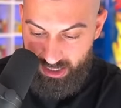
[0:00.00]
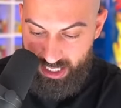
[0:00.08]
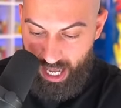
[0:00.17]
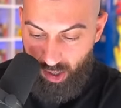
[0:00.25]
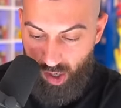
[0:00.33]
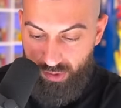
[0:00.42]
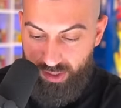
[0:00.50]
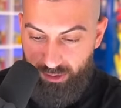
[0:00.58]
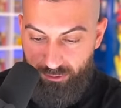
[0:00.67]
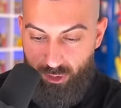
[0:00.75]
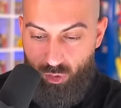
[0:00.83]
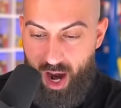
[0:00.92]
See, I don't know the
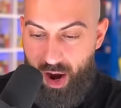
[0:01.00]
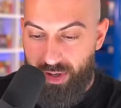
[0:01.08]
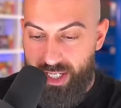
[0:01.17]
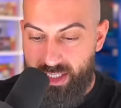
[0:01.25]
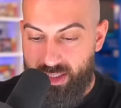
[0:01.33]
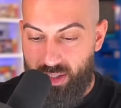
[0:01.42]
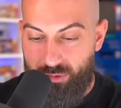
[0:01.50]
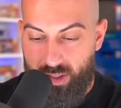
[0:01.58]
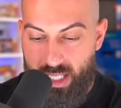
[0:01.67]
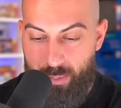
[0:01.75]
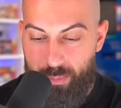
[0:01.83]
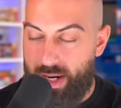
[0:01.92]
different rarities and stuff
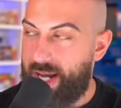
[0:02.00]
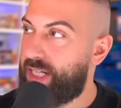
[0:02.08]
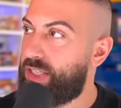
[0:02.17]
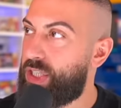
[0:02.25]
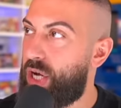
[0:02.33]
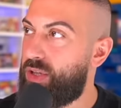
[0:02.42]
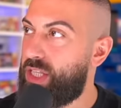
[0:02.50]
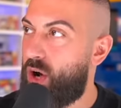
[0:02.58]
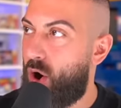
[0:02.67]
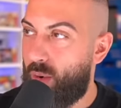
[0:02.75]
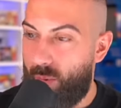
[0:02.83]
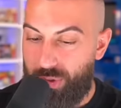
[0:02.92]
like that, but I can tell you the
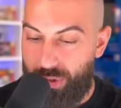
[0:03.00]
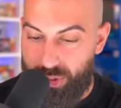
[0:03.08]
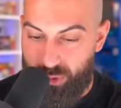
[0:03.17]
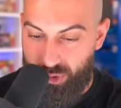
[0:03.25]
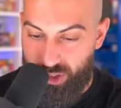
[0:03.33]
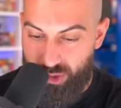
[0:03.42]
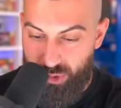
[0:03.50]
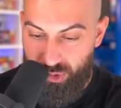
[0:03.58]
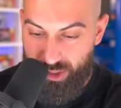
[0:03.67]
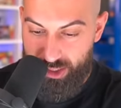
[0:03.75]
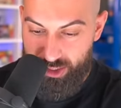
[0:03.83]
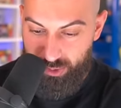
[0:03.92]
artwork looks really
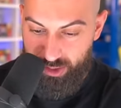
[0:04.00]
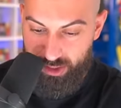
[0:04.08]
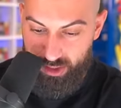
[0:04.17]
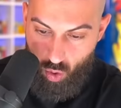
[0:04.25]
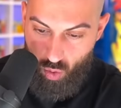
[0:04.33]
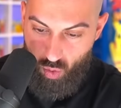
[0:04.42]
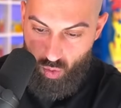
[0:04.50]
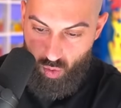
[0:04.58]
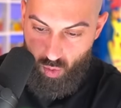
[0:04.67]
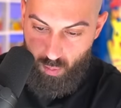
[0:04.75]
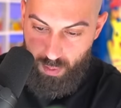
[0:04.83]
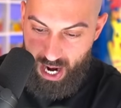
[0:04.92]
cool on this one.
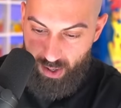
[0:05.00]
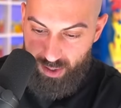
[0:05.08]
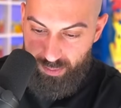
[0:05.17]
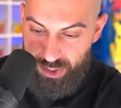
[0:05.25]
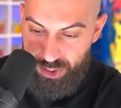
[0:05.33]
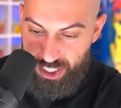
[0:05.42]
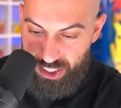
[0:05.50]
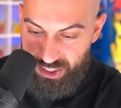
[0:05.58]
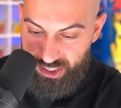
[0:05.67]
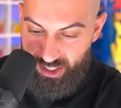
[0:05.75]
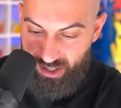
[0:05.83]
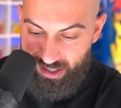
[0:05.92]
Ooh, Berry
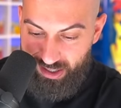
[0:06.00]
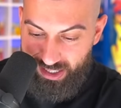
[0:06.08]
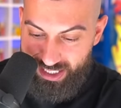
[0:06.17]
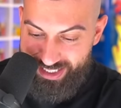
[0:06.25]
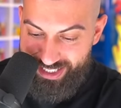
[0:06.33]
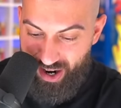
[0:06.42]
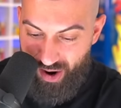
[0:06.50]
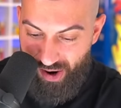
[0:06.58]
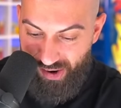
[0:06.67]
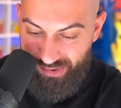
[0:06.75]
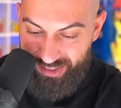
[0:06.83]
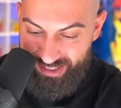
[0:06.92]
Magician Girl. Let's
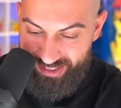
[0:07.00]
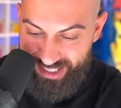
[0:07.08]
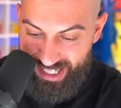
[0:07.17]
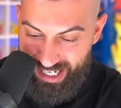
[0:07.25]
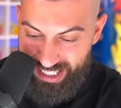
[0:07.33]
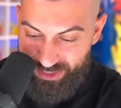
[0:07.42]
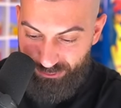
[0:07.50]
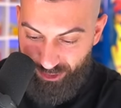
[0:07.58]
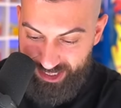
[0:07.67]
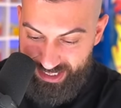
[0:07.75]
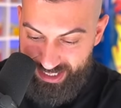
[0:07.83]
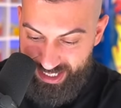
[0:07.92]
go, dude. Nice.
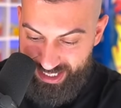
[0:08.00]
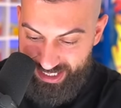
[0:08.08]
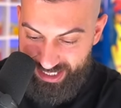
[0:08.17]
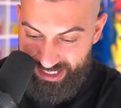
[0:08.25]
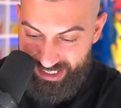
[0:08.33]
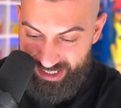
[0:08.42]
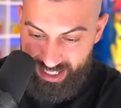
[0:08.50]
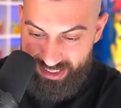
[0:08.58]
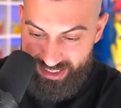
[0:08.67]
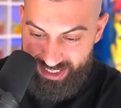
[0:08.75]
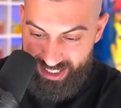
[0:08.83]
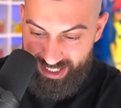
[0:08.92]
First edition.
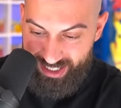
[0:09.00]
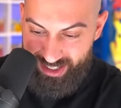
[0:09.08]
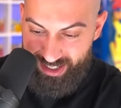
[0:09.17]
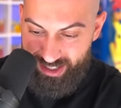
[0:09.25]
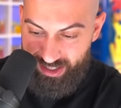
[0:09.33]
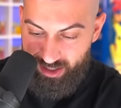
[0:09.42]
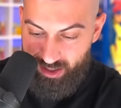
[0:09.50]
That's sick.